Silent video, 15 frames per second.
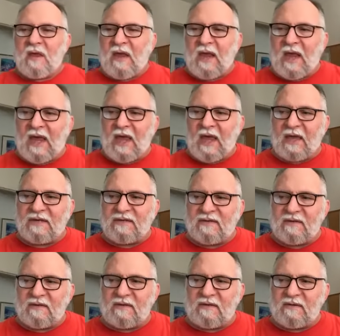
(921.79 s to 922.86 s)
And,
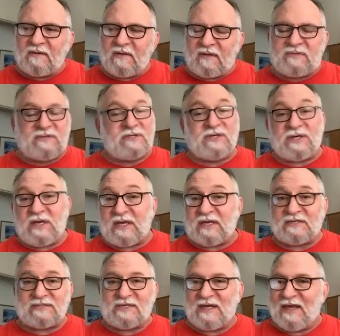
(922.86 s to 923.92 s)

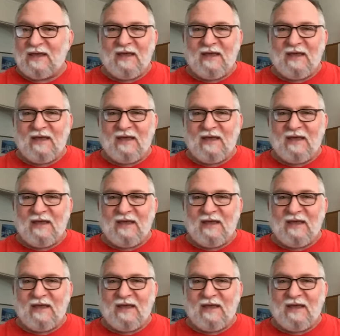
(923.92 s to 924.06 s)
jeez,